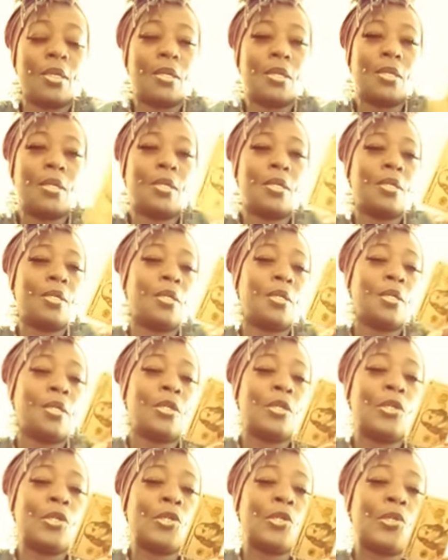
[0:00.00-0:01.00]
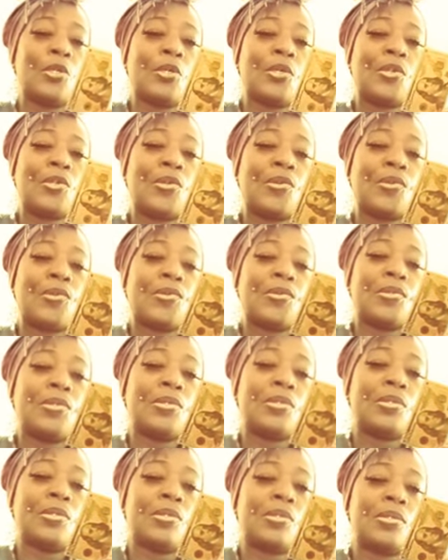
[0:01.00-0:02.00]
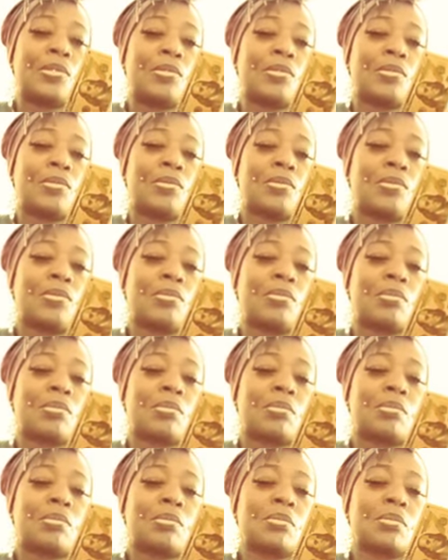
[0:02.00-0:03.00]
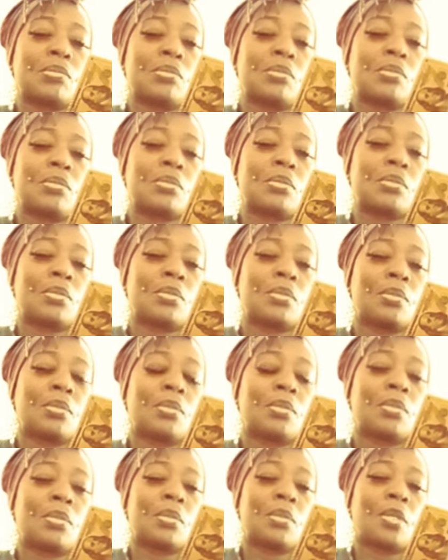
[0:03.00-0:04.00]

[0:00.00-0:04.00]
(no one is talking)